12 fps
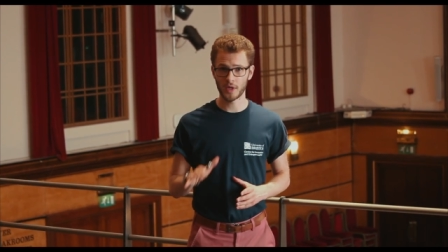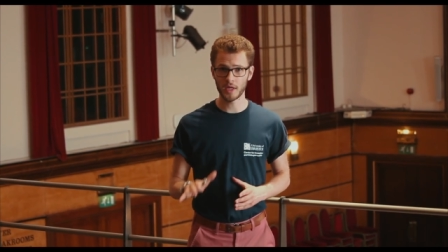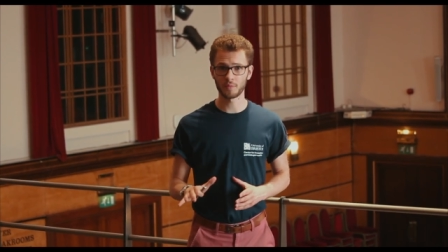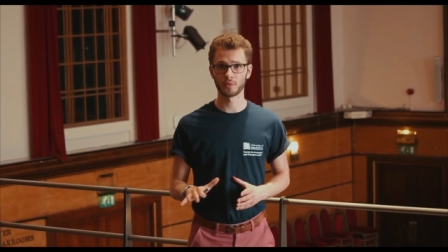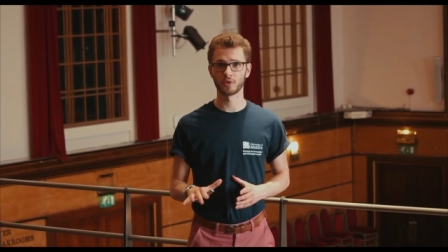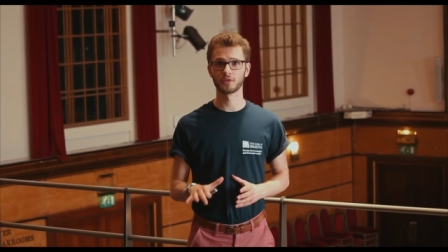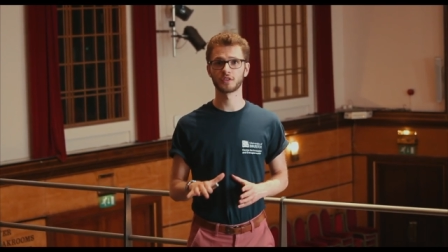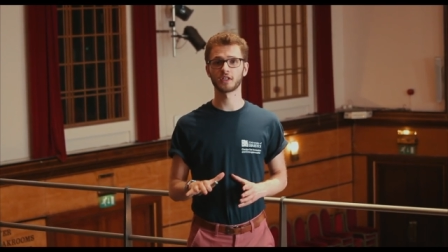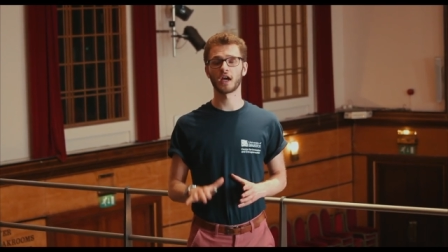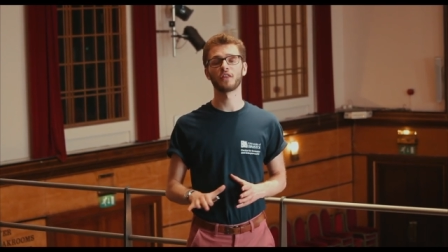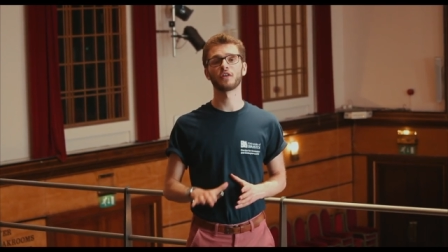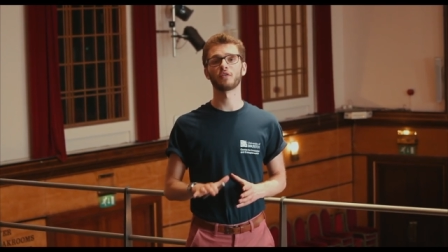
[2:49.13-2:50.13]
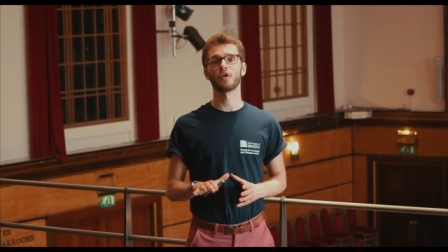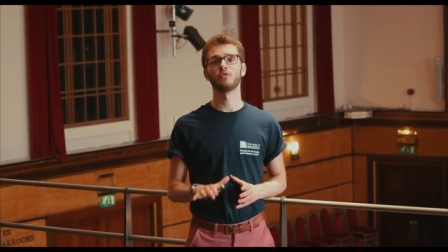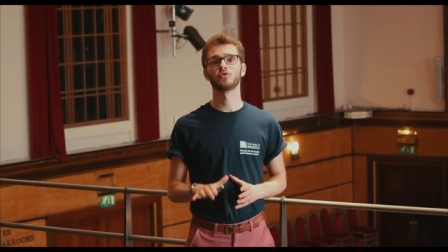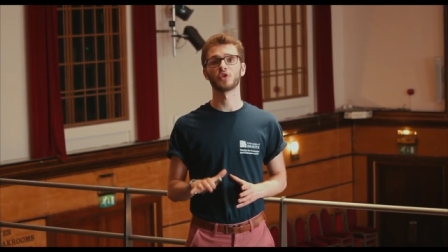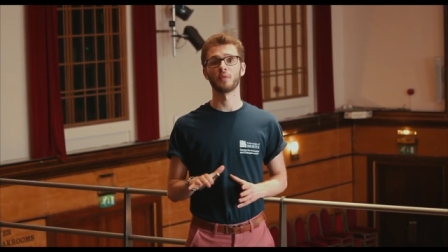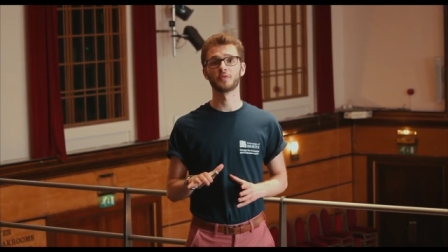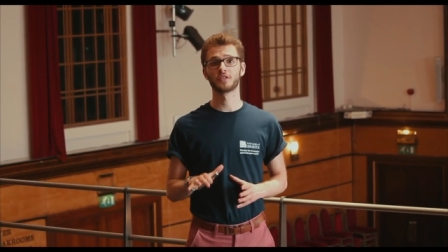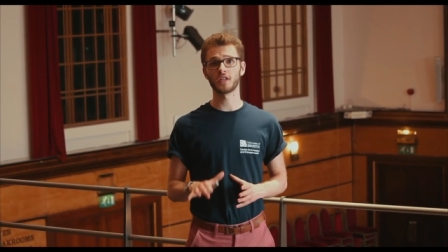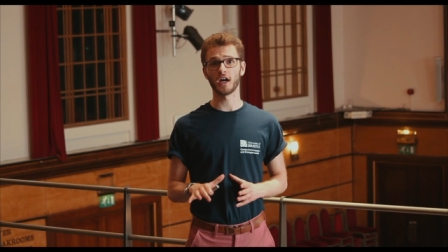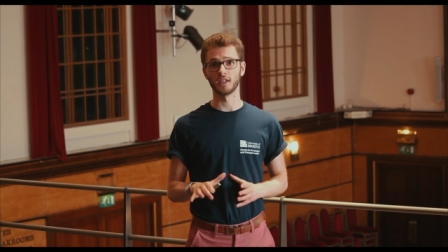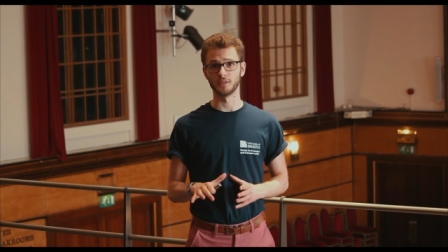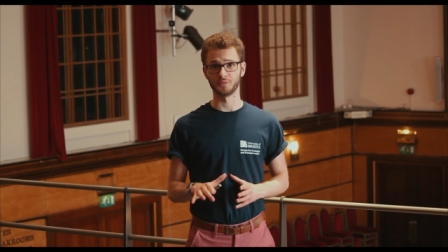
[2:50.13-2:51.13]
people to get their own jobs
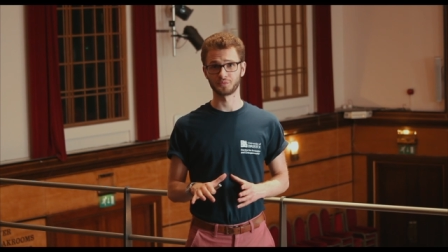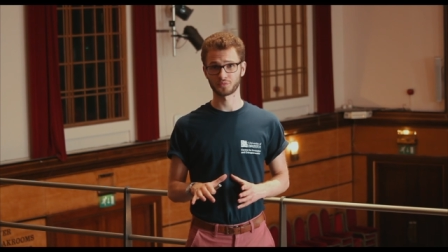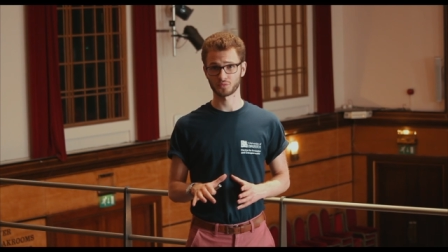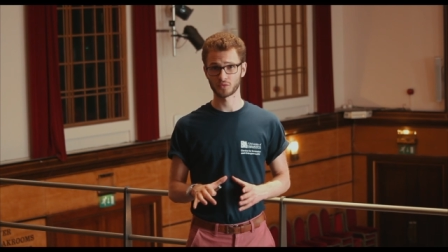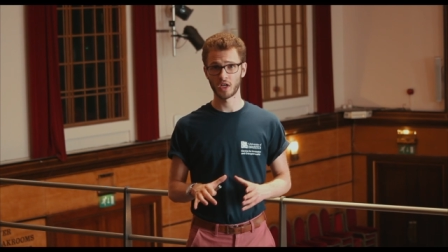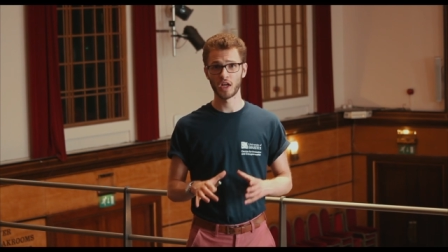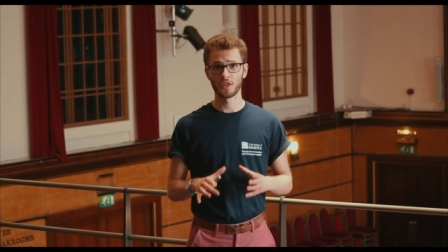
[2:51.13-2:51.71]
done.